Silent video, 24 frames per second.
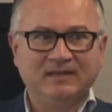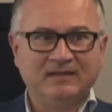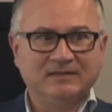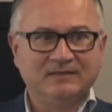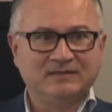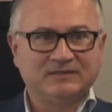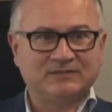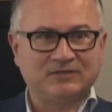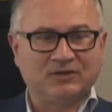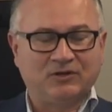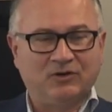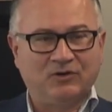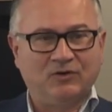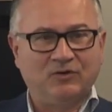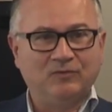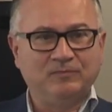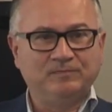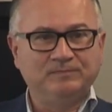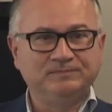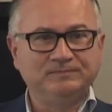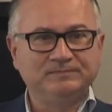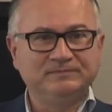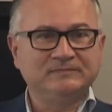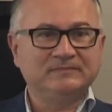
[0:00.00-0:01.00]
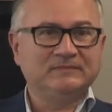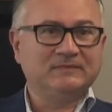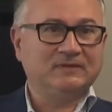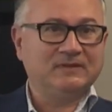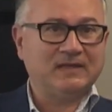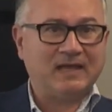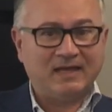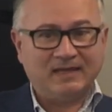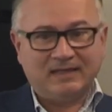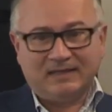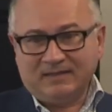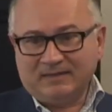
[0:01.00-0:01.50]
So
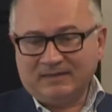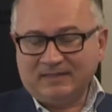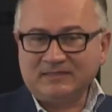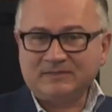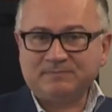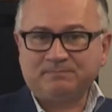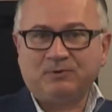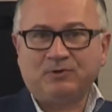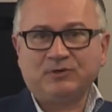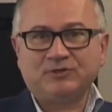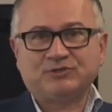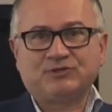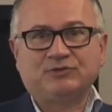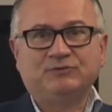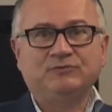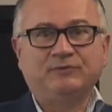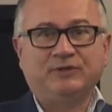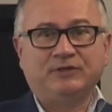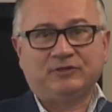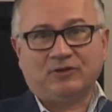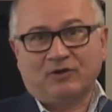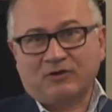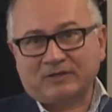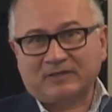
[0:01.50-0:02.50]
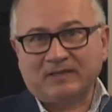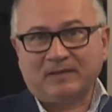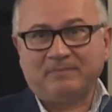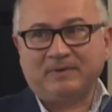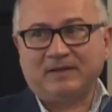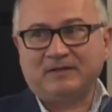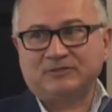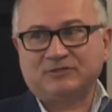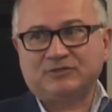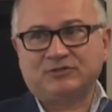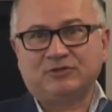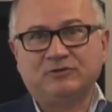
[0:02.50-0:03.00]
this person, we talked
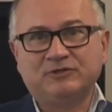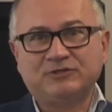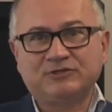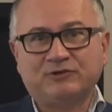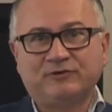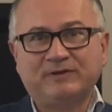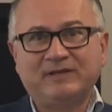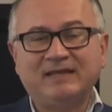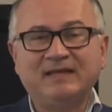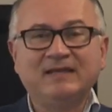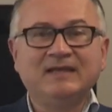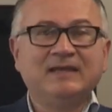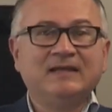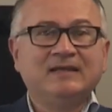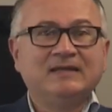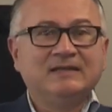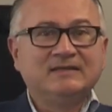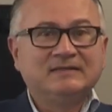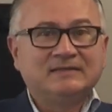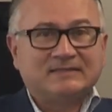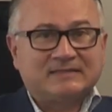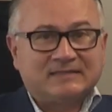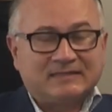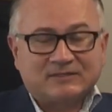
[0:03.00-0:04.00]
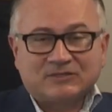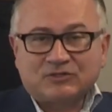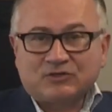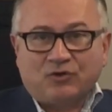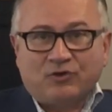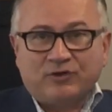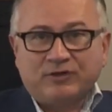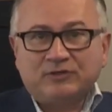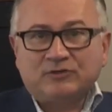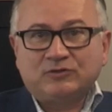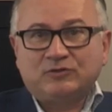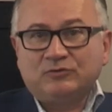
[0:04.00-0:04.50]
about surgery, She's
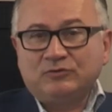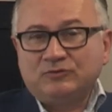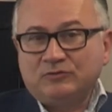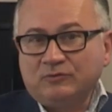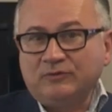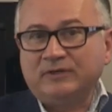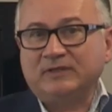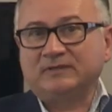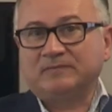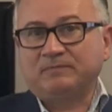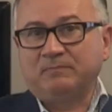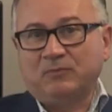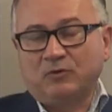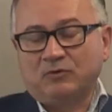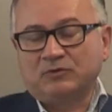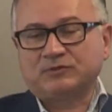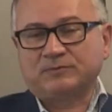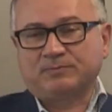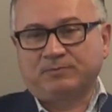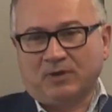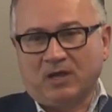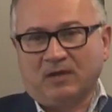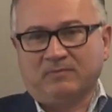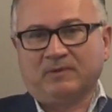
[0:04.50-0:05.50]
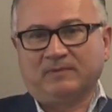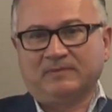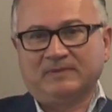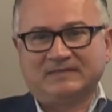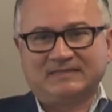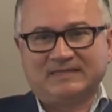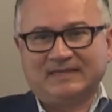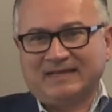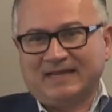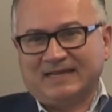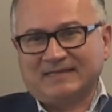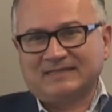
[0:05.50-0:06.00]
going to do it most probably.
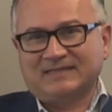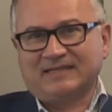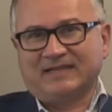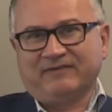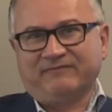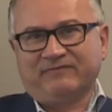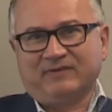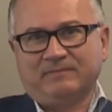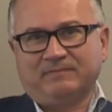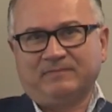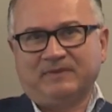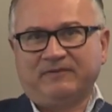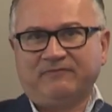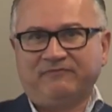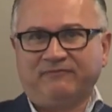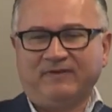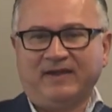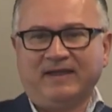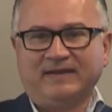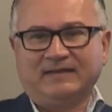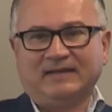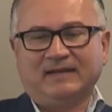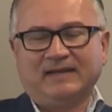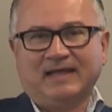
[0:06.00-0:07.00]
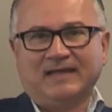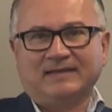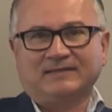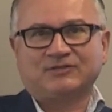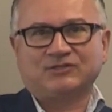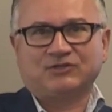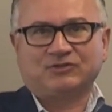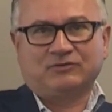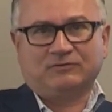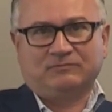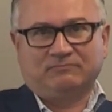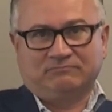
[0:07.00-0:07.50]
She hasn't given me a final
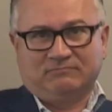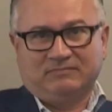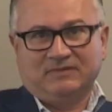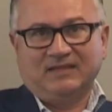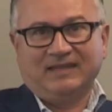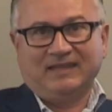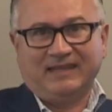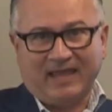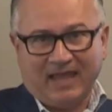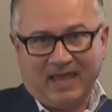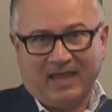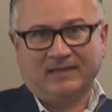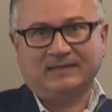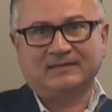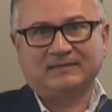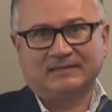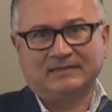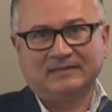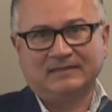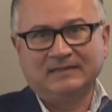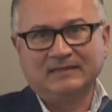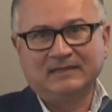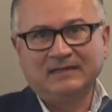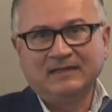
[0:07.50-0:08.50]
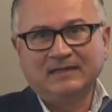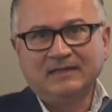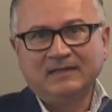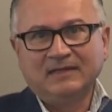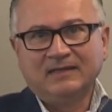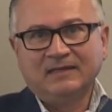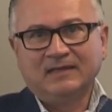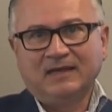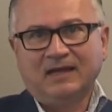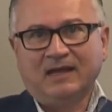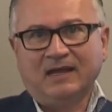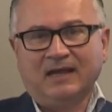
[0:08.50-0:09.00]
answer yet.
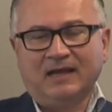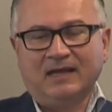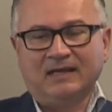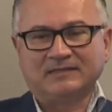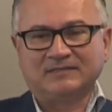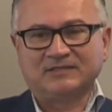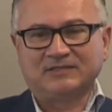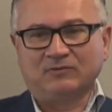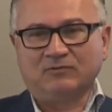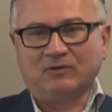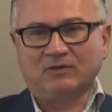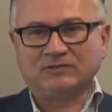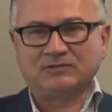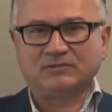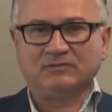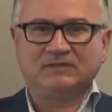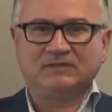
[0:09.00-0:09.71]
Uh, she wants to